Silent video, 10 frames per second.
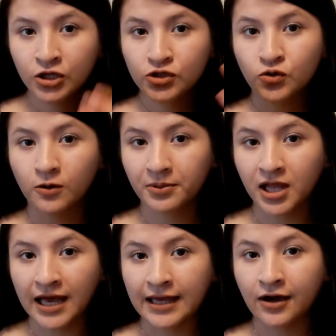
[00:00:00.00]
to
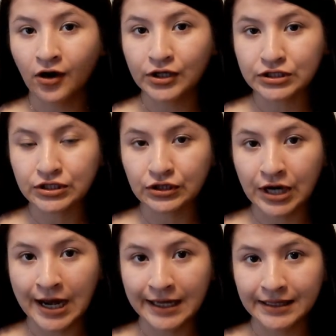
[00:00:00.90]
apply it onto
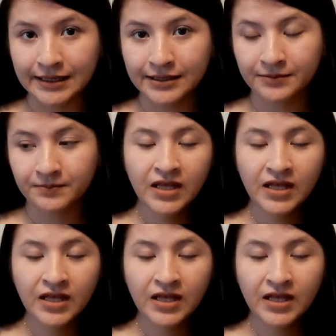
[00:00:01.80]
your eyelid.